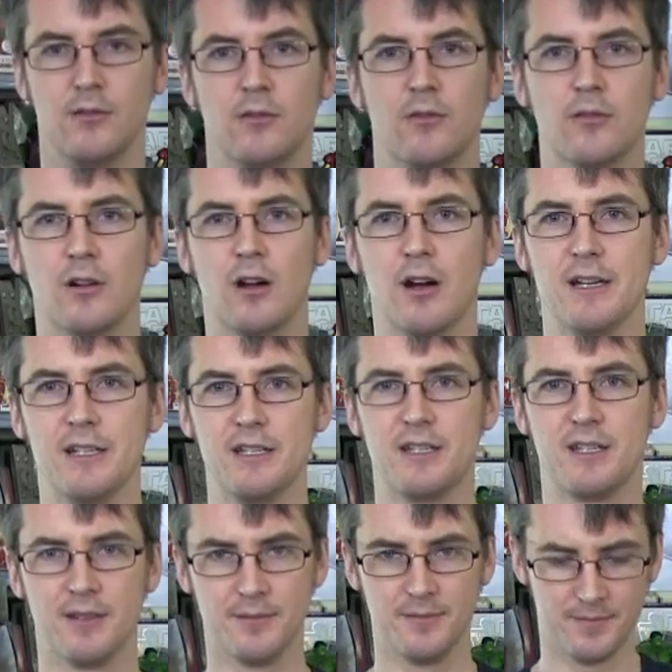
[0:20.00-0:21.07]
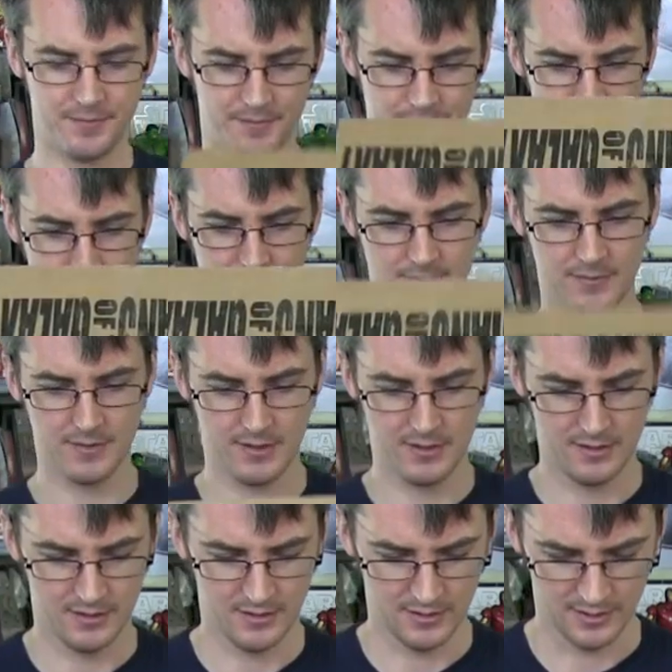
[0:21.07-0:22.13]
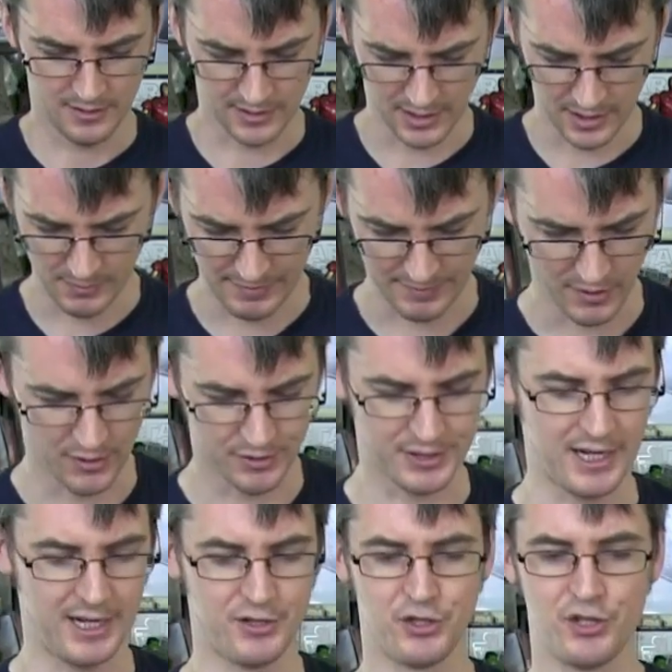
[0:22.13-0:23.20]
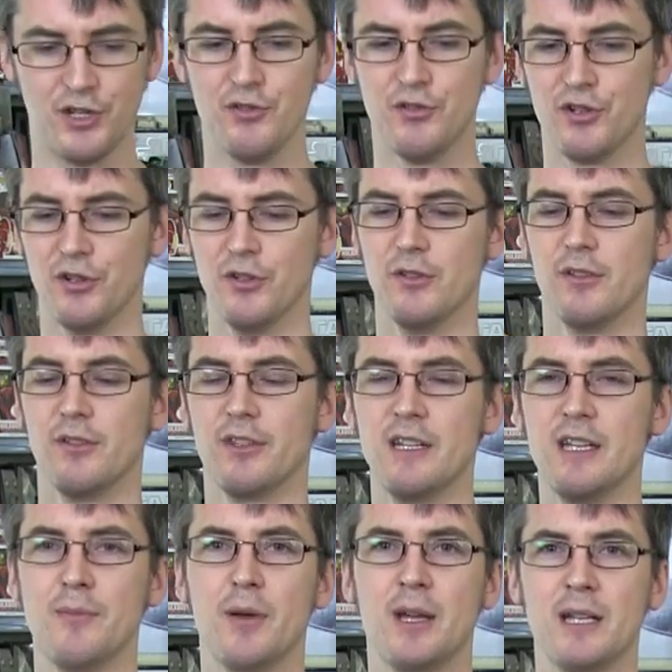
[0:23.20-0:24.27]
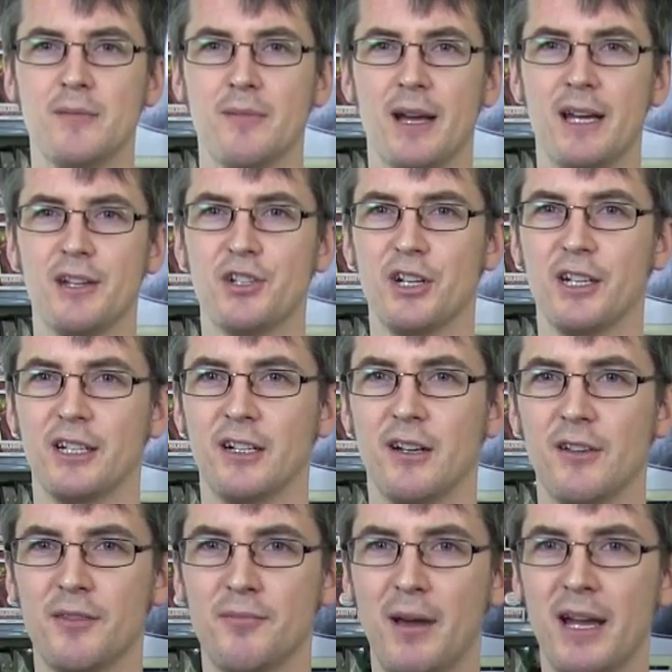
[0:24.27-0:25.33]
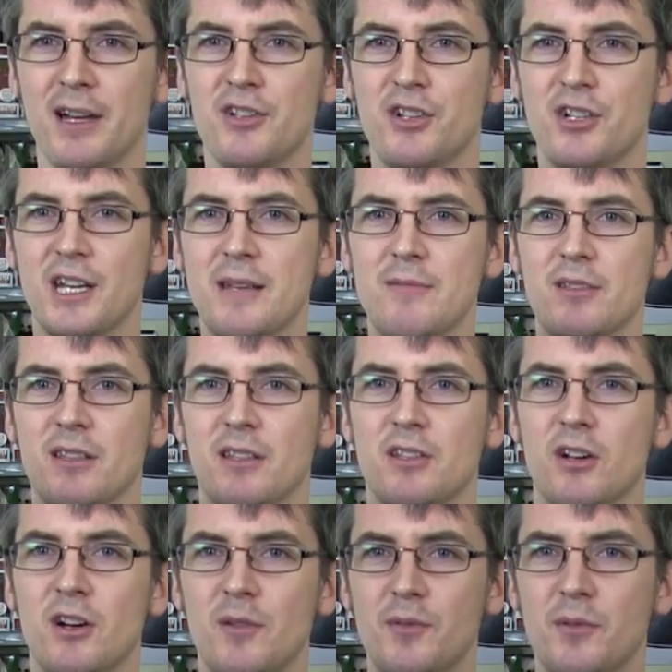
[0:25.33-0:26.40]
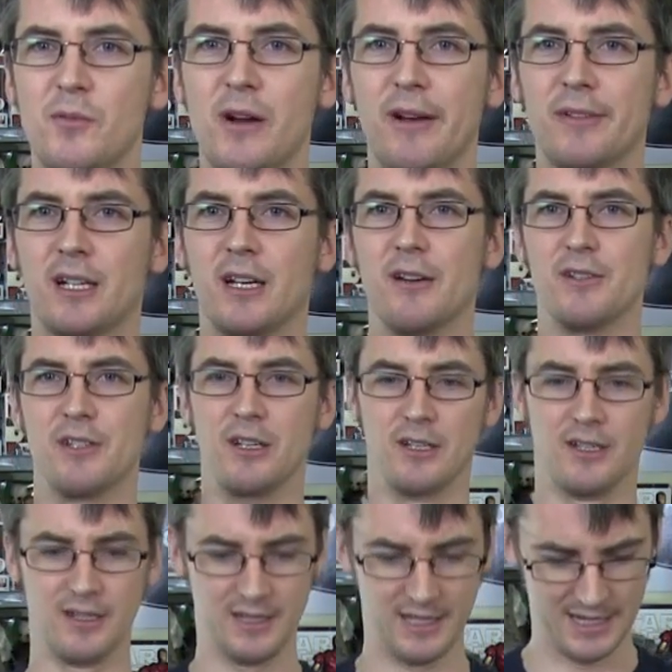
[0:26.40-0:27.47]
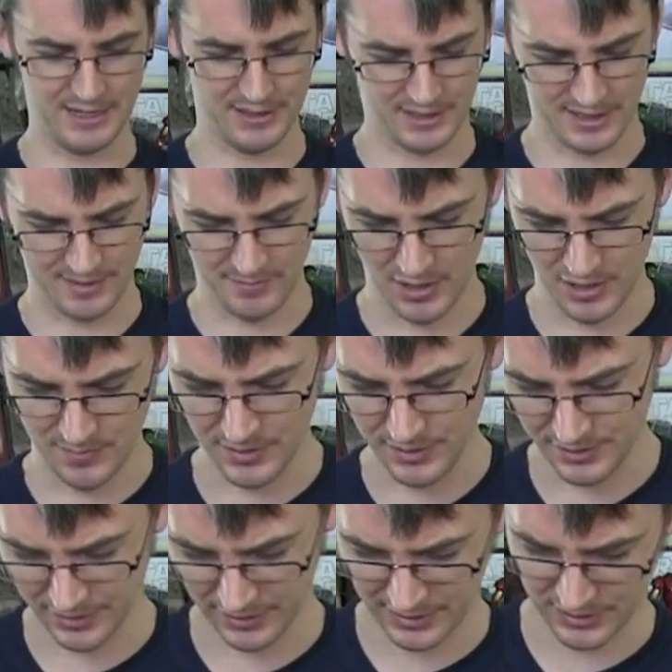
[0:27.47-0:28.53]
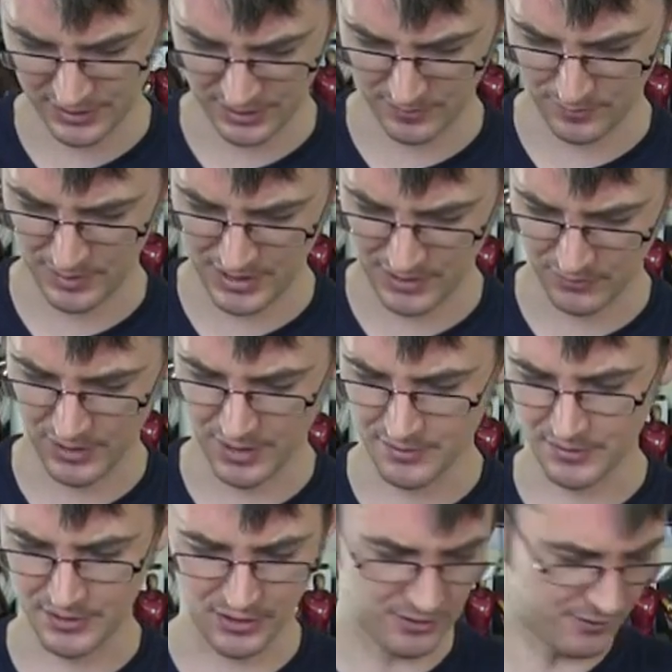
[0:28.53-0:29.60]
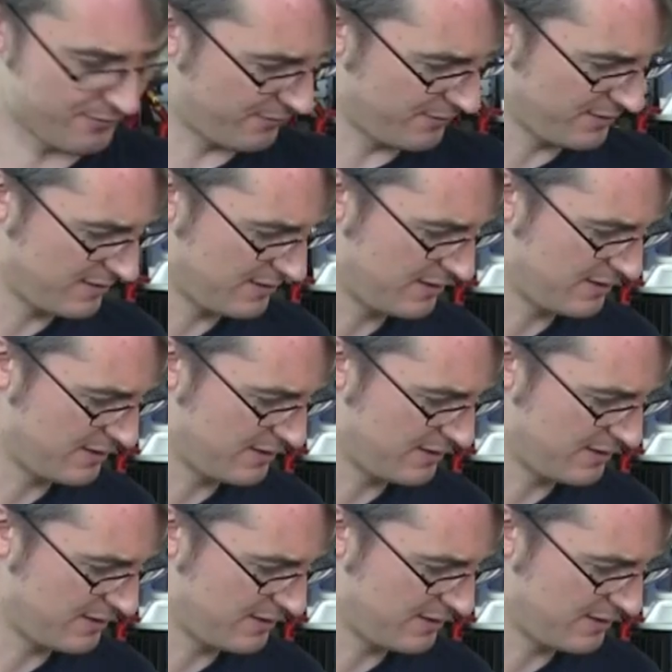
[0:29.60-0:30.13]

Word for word: All right. So we've got, as usual, the pin badge and cloth badge taped to the top, and we'll have a closer look at these in a moment. So let's just peel those off.